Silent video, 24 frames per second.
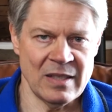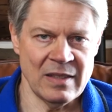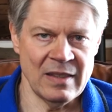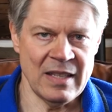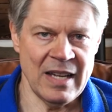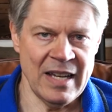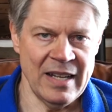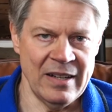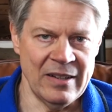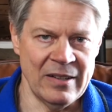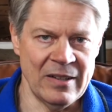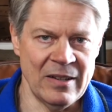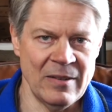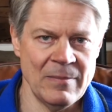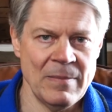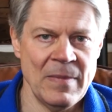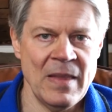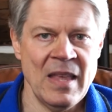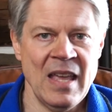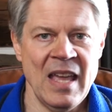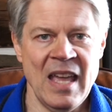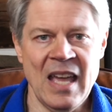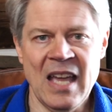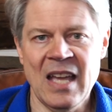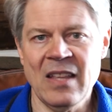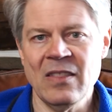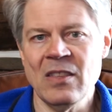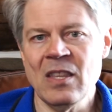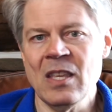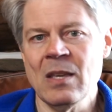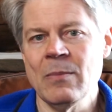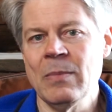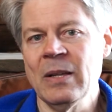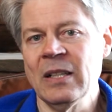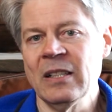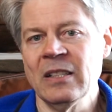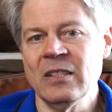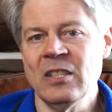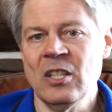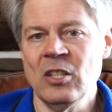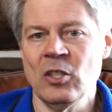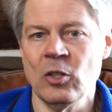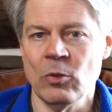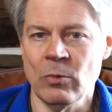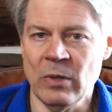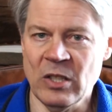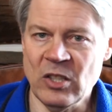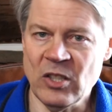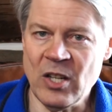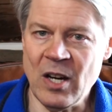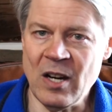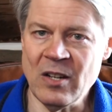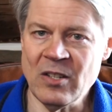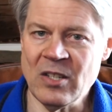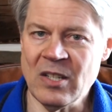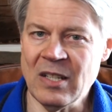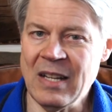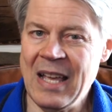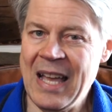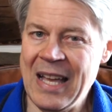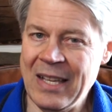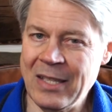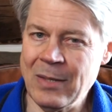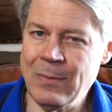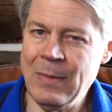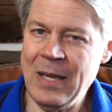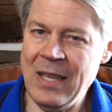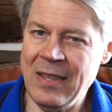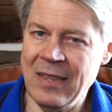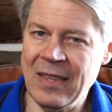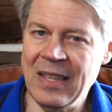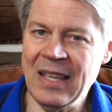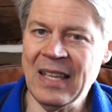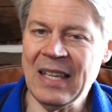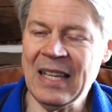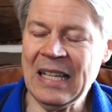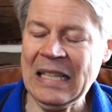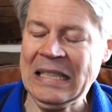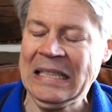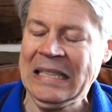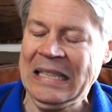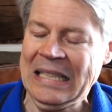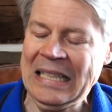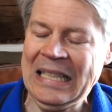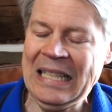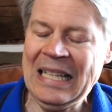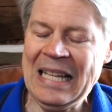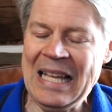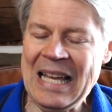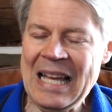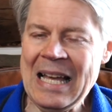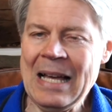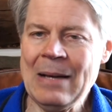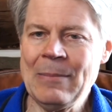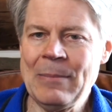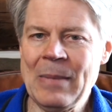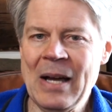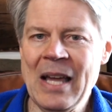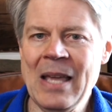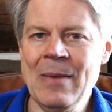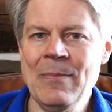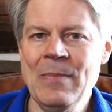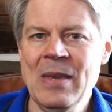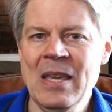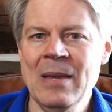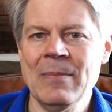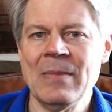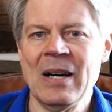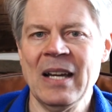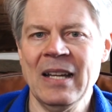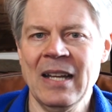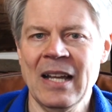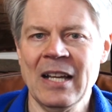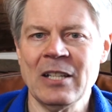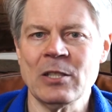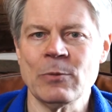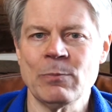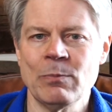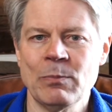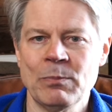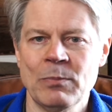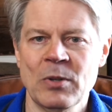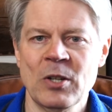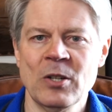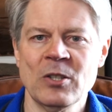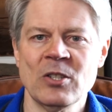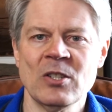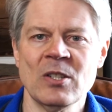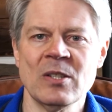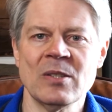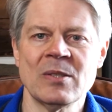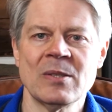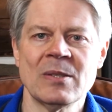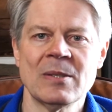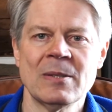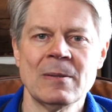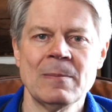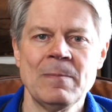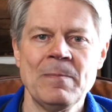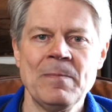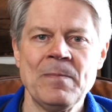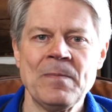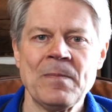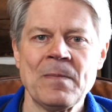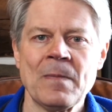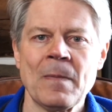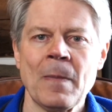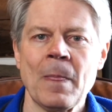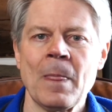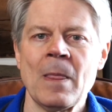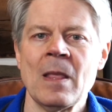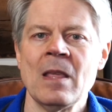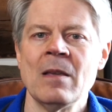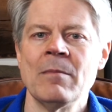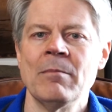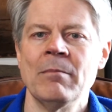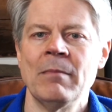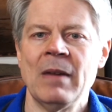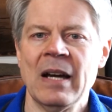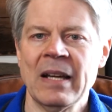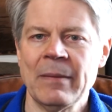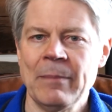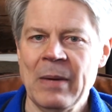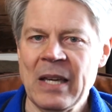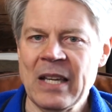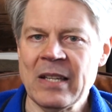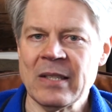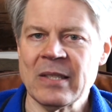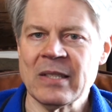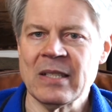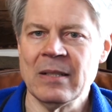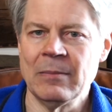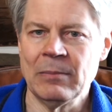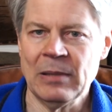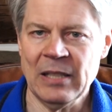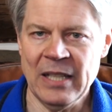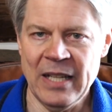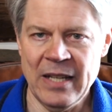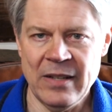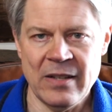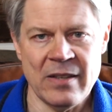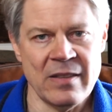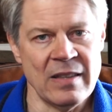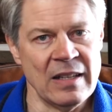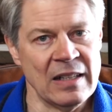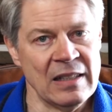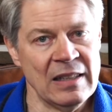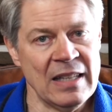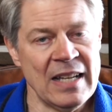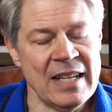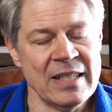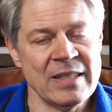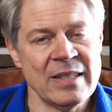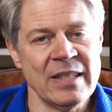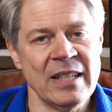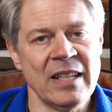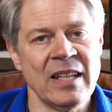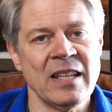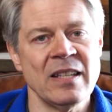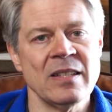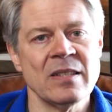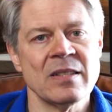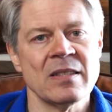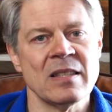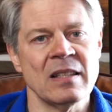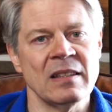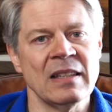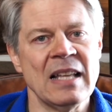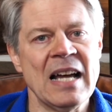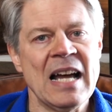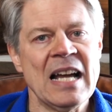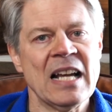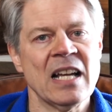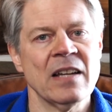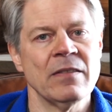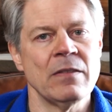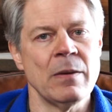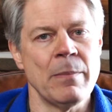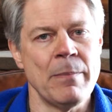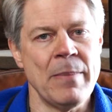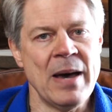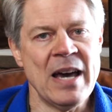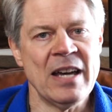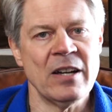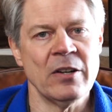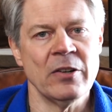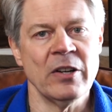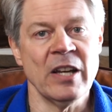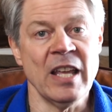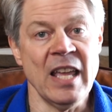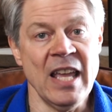lighter, and the ability to recharge it has me thinking that might be my next purchase. My biggest complaint of the Classic is the lack of a battery